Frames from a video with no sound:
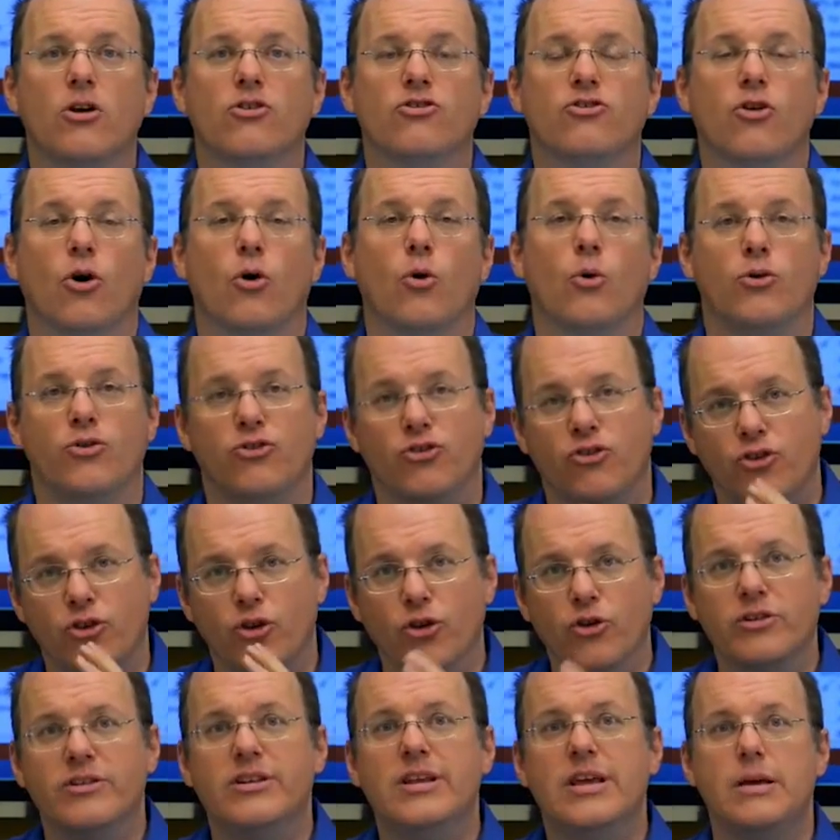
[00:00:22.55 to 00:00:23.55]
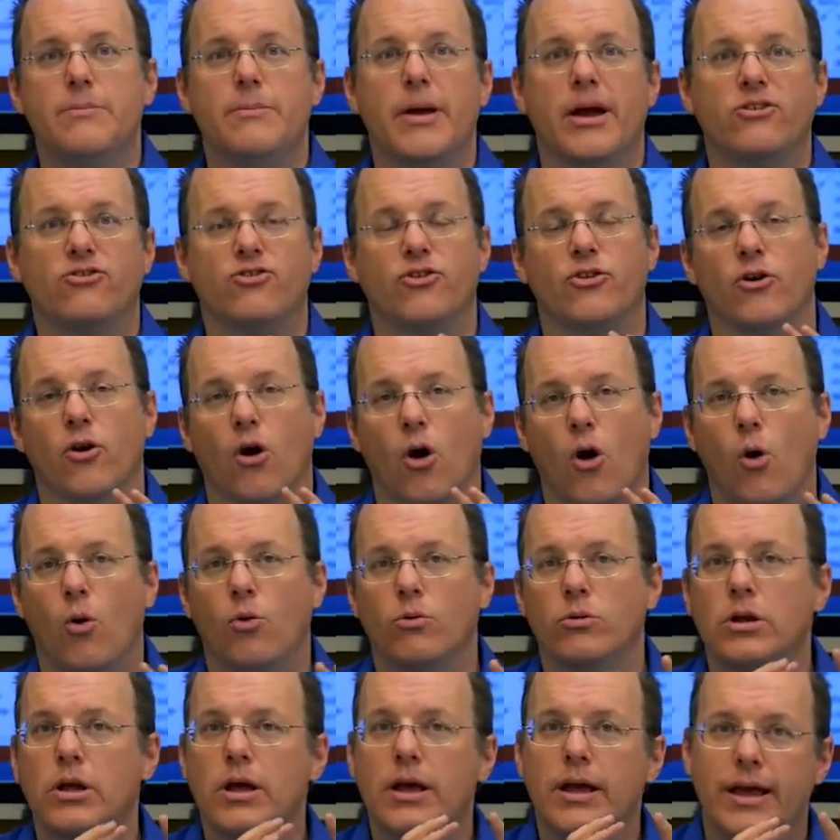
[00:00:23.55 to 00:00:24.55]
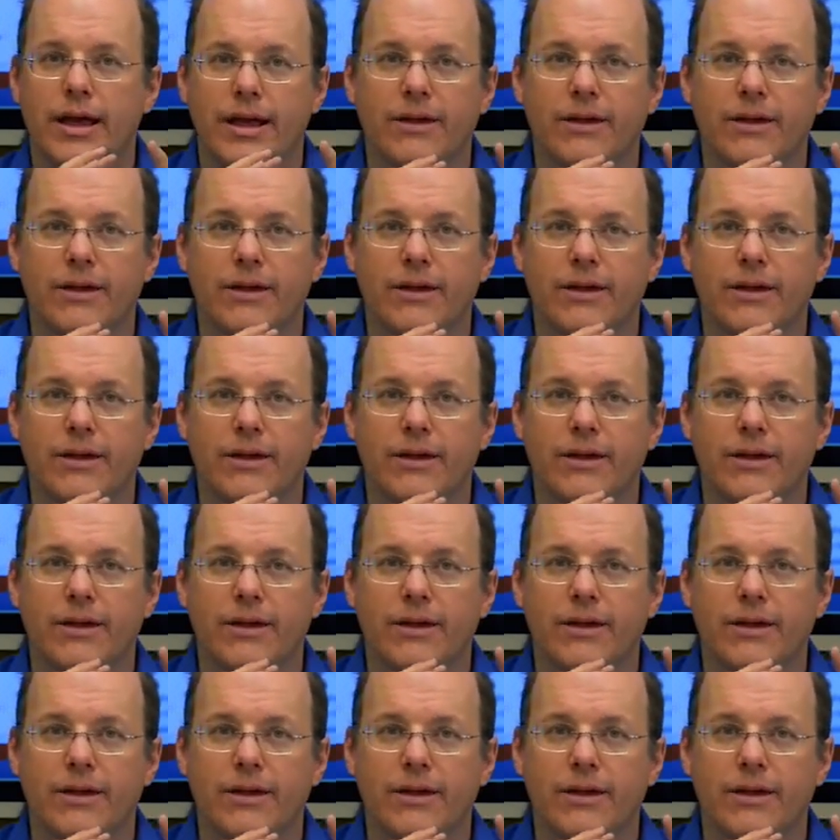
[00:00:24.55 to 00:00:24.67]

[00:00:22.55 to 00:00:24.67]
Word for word: so your team has their own